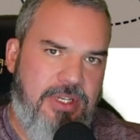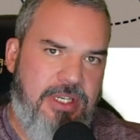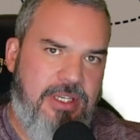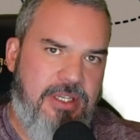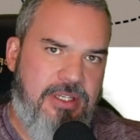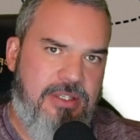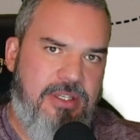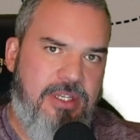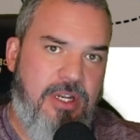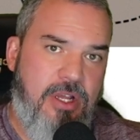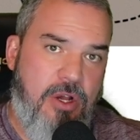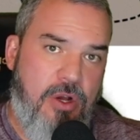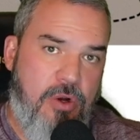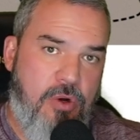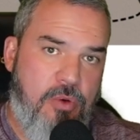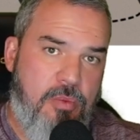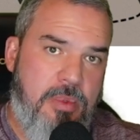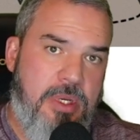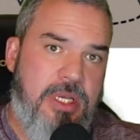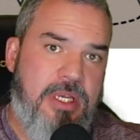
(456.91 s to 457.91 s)
is in
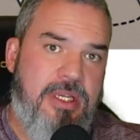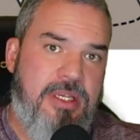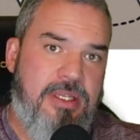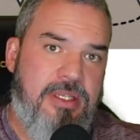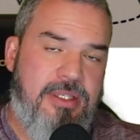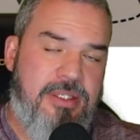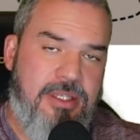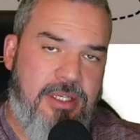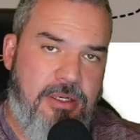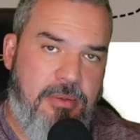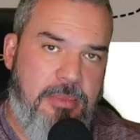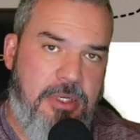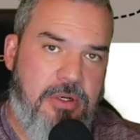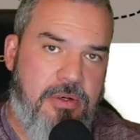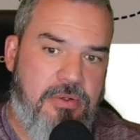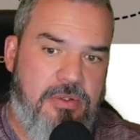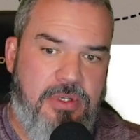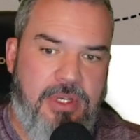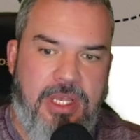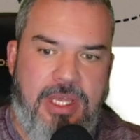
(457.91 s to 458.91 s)
ohm
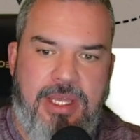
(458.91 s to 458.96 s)
centimeters.